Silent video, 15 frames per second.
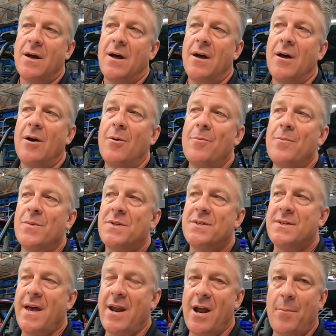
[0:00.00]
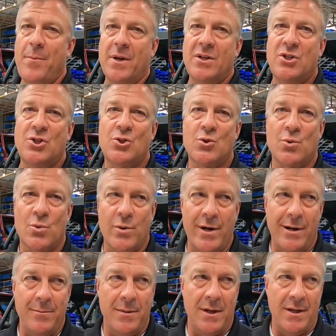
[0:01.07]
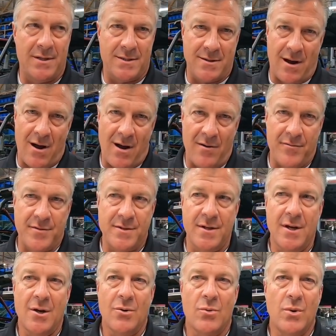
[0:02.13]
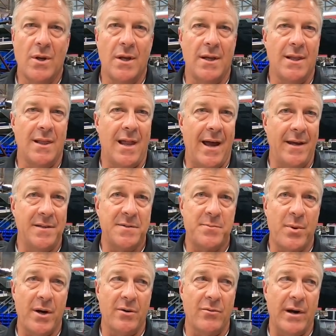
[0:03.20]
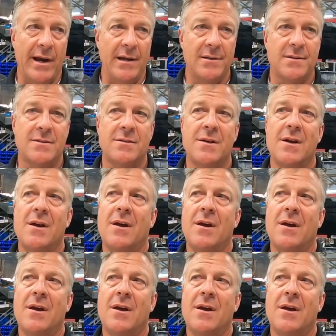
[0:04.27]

um, set up extremely soft, really light spring rates,